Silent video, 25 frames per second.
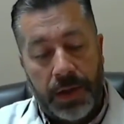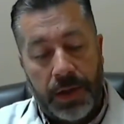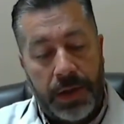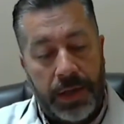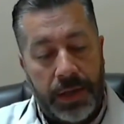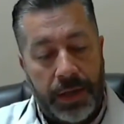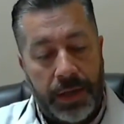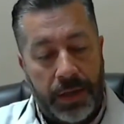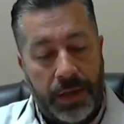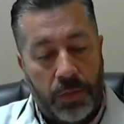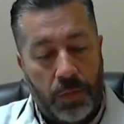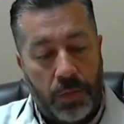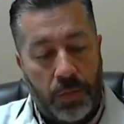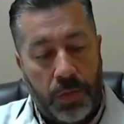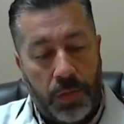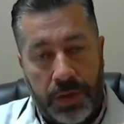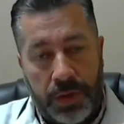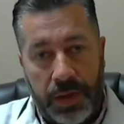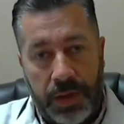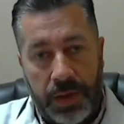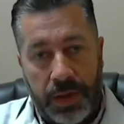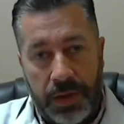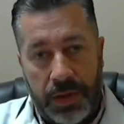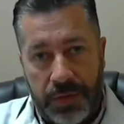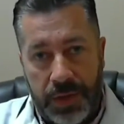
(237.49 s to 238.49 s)
And
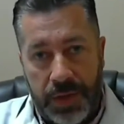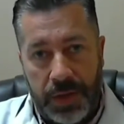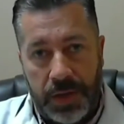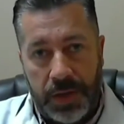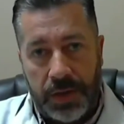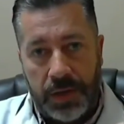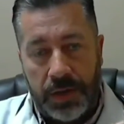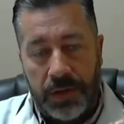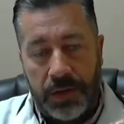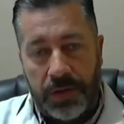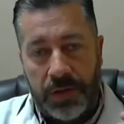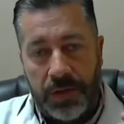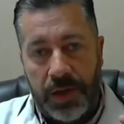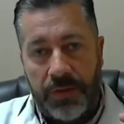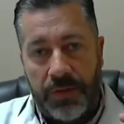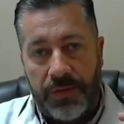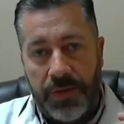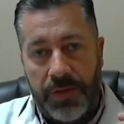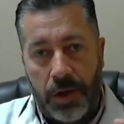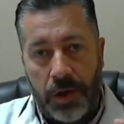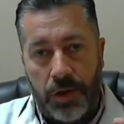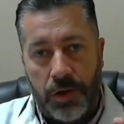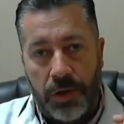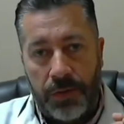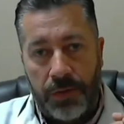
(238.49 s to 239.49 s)
what they have done is they have
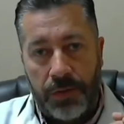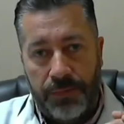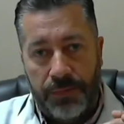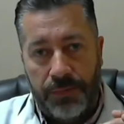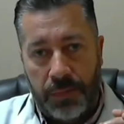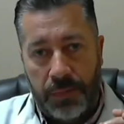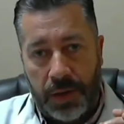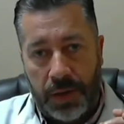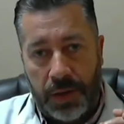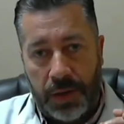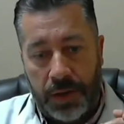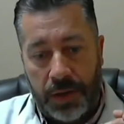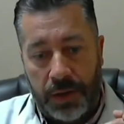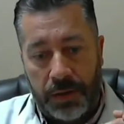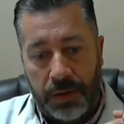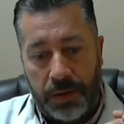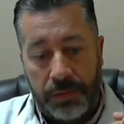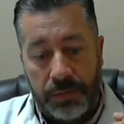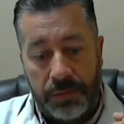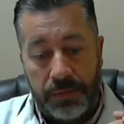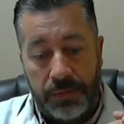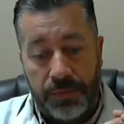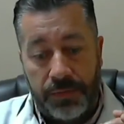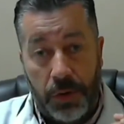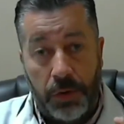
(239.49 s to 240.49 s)
actually
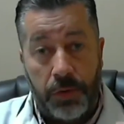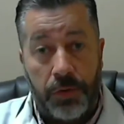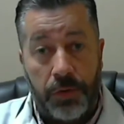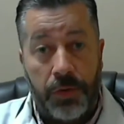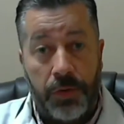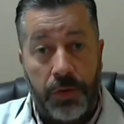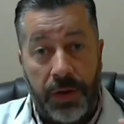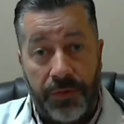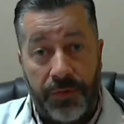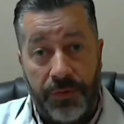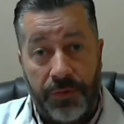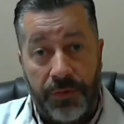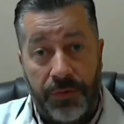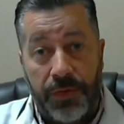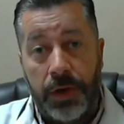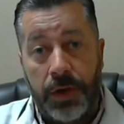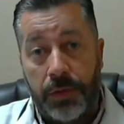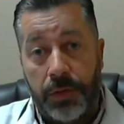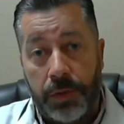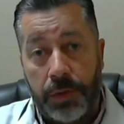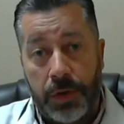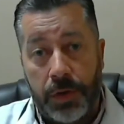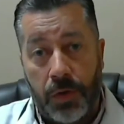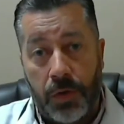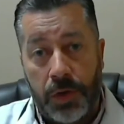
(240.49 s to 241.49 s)
photographed and
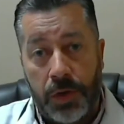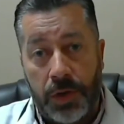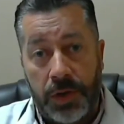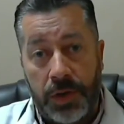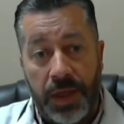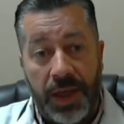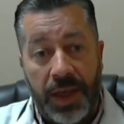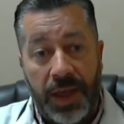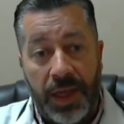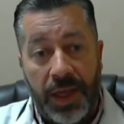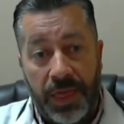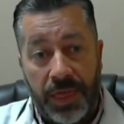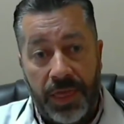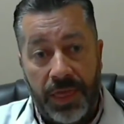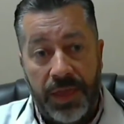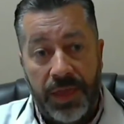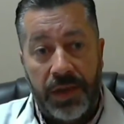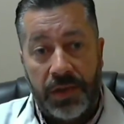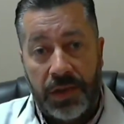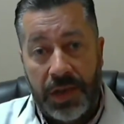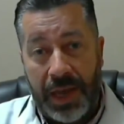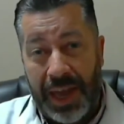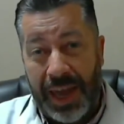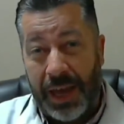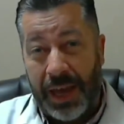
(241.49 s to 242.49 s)
video recorded
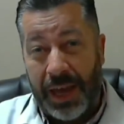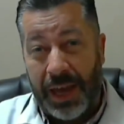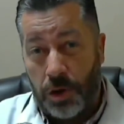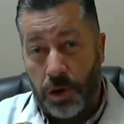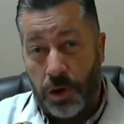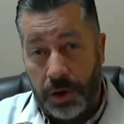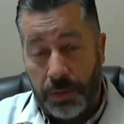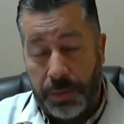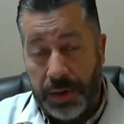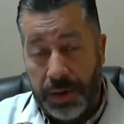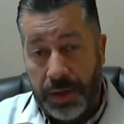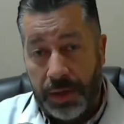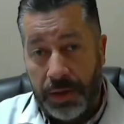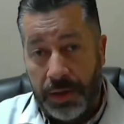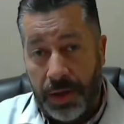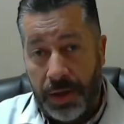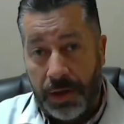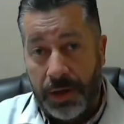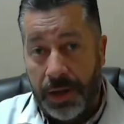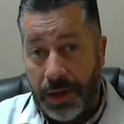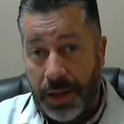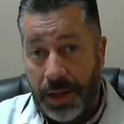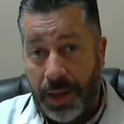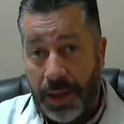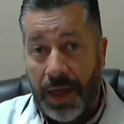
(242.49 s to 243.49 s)
this actually being
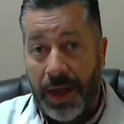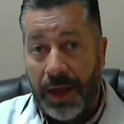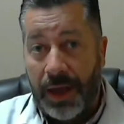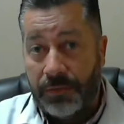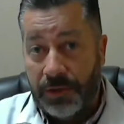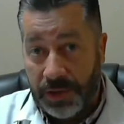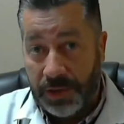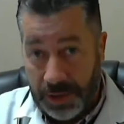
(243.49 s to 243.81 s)
done on live